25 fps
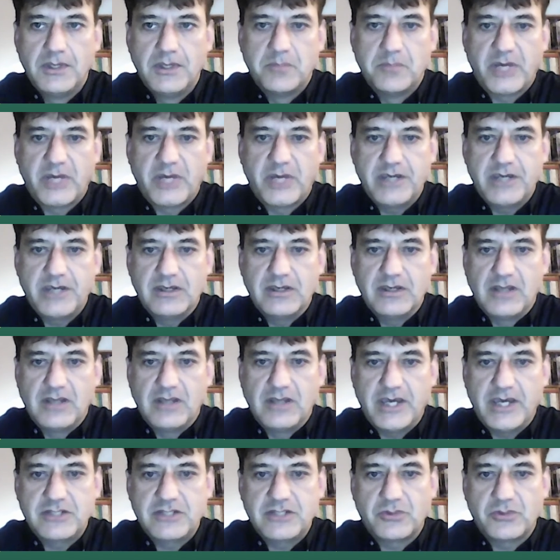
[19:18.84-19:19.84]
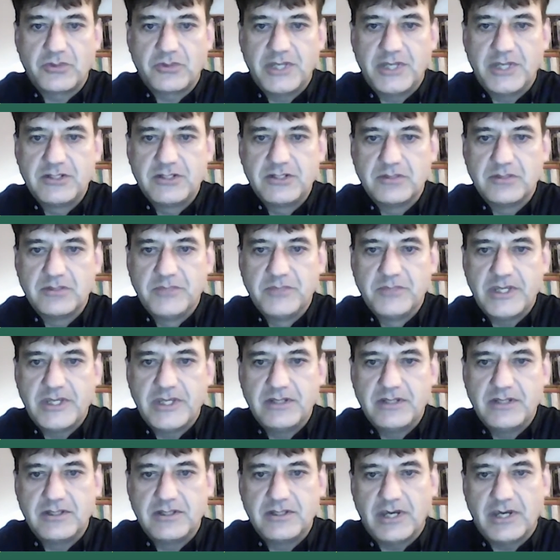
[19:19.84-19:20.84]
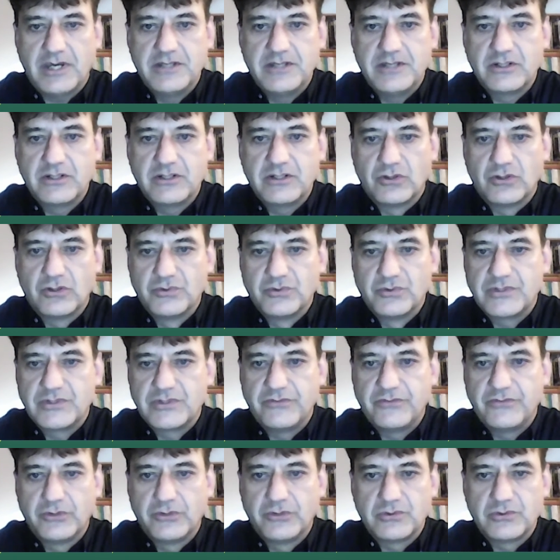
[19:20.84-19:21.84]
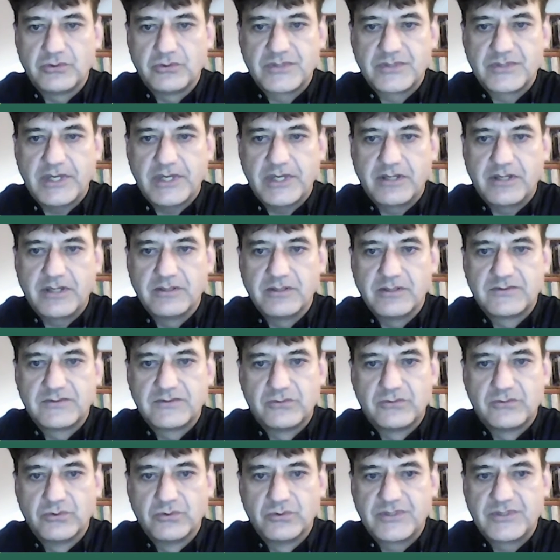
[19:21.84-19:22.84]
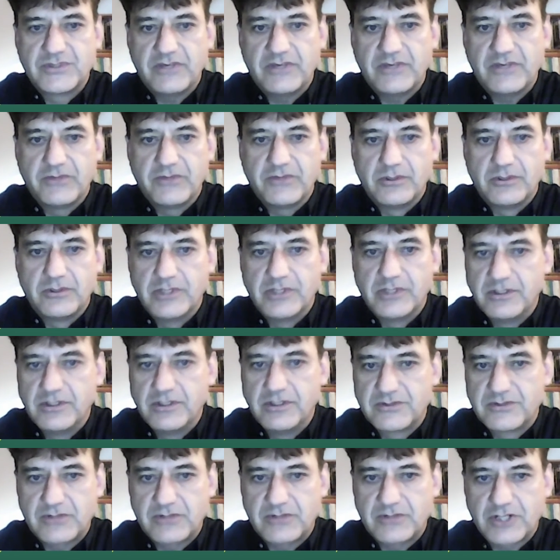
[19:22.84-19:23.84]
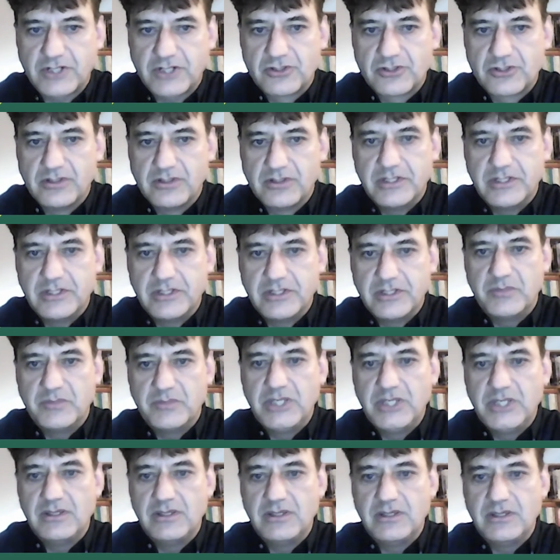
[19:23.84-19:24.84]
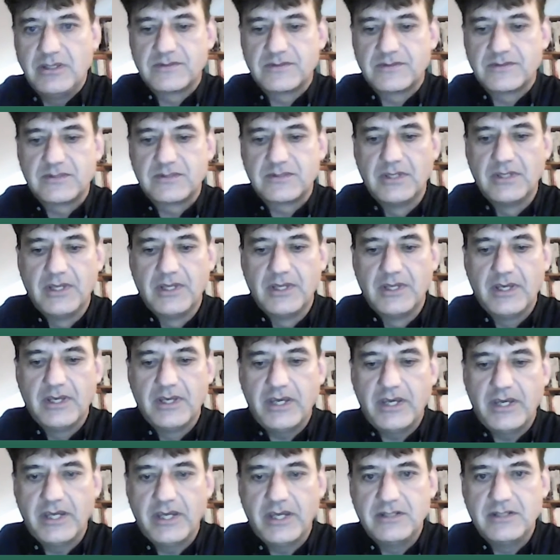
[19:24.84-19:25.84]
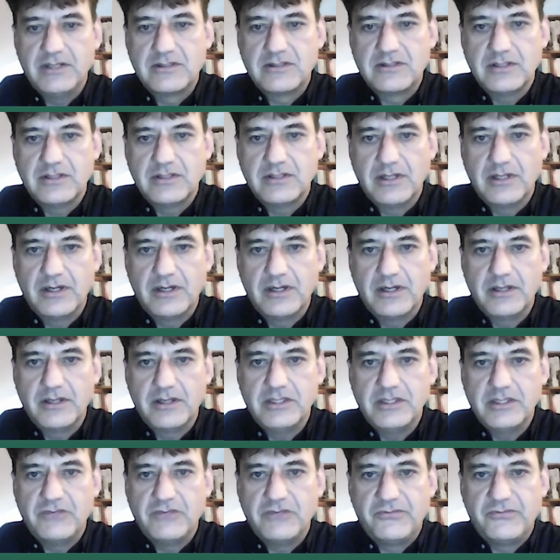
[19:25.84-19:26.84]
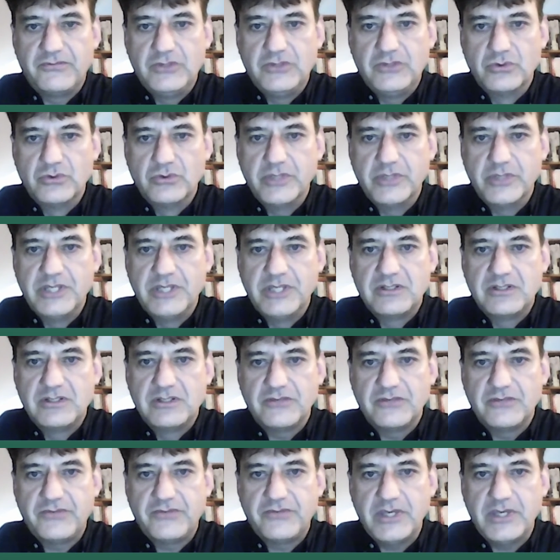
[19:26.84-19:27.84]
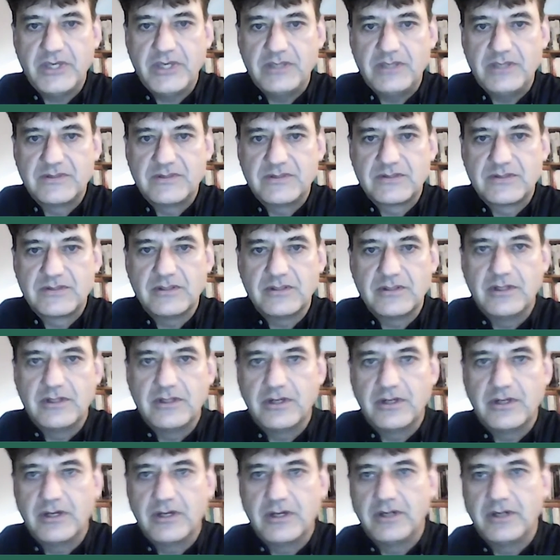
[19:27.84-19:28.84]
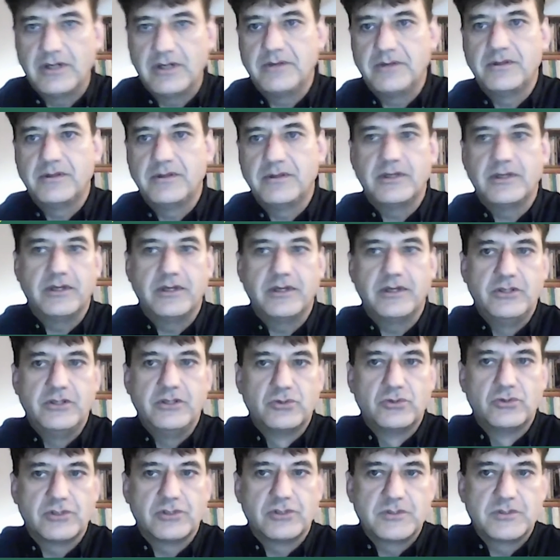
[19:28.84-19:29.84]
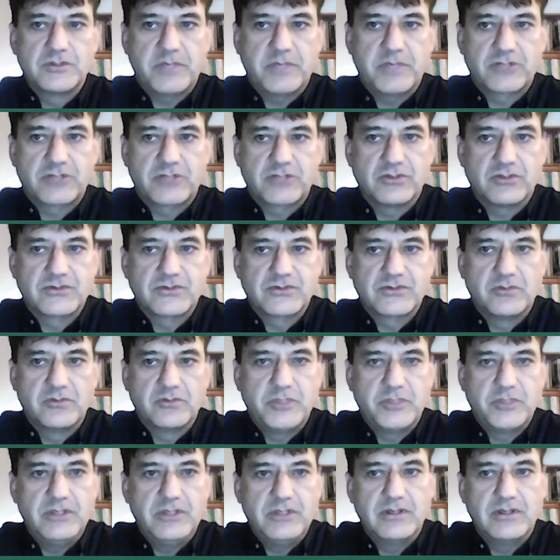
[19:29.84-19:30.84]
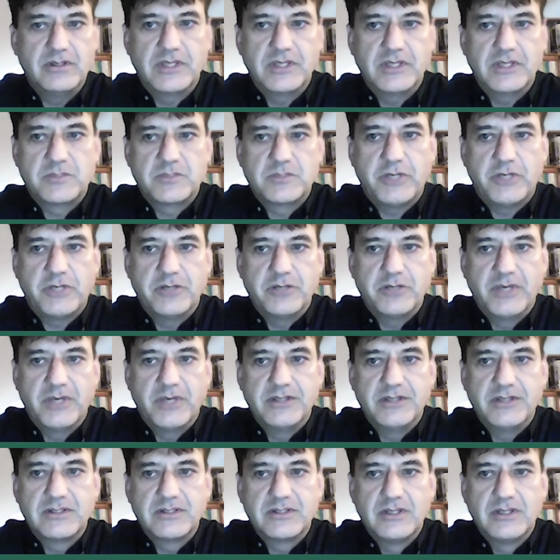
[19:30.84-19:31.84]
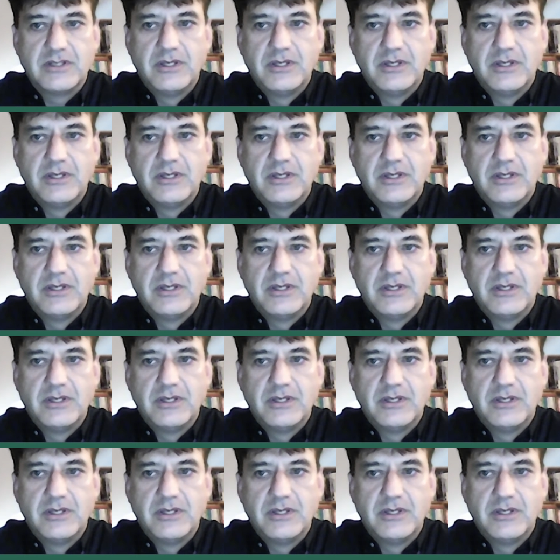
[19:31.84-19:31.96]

by a light quantum. Then it undergoes a photocycle through several structural intermediates. And if you interface a neutron spectroscopy experiment